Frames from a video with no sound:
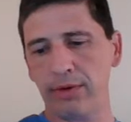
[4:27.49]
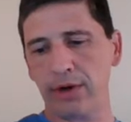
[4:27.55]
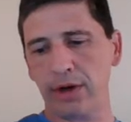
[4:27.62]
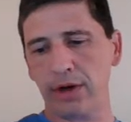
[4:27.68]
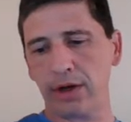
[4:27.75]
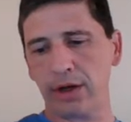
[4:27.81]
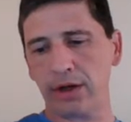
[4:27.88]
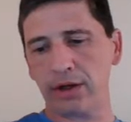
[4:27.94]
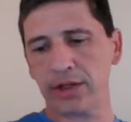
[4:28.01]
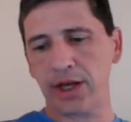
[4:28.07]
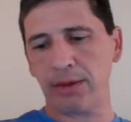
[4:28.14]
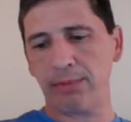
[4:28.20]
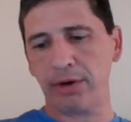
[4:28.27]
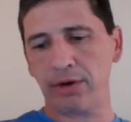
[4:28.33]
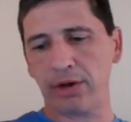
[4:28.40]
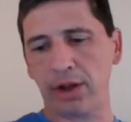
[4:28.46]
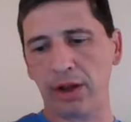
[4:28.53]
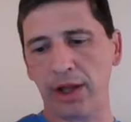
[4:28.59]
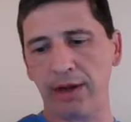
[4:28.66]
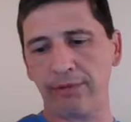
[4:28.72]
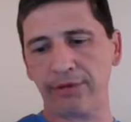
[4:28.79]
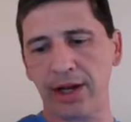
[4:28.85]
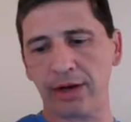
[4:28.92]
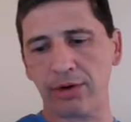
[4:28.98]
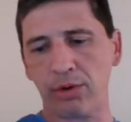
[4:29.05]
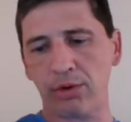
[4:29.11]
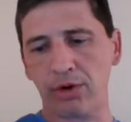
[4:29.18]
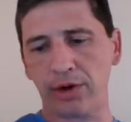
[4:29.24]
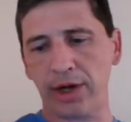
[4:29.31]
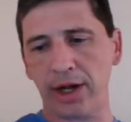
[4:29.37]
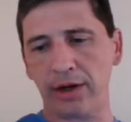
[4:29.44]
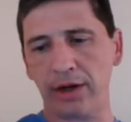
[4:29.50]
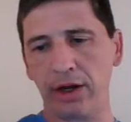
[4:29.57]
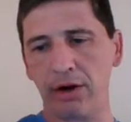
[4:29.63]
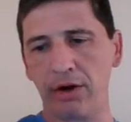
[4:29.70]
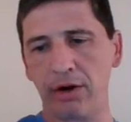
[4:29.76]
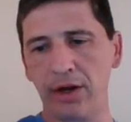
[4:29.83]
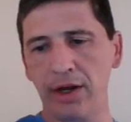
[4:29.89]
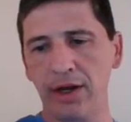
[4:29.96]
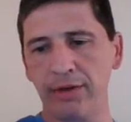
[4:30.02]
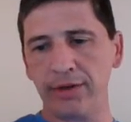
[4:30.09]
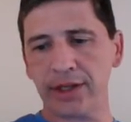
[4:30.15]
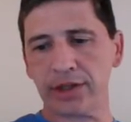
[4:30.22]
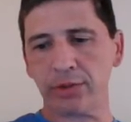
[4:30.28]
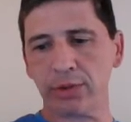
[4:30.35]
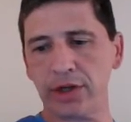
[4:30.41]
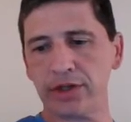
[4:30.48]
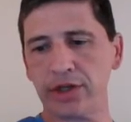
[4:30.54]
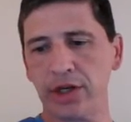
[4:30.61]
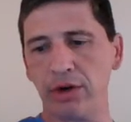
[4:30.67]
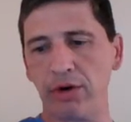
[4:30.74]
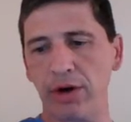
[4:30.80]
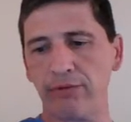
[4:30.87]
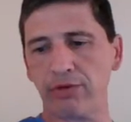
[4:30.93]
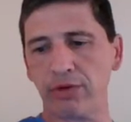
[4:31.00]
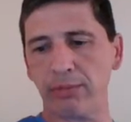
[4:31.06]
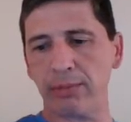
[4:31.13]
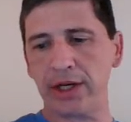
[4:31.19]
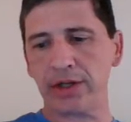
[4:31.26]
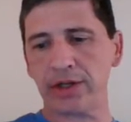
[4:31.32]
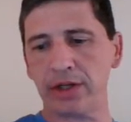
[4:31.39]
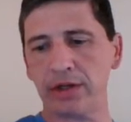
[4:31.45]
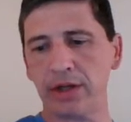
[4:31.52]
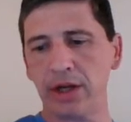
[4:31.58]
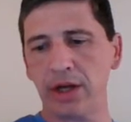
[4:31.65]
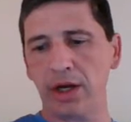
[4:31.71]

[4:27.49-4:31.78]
I'm going to tap here in the left hand corner down here. That's where you're going to see your information.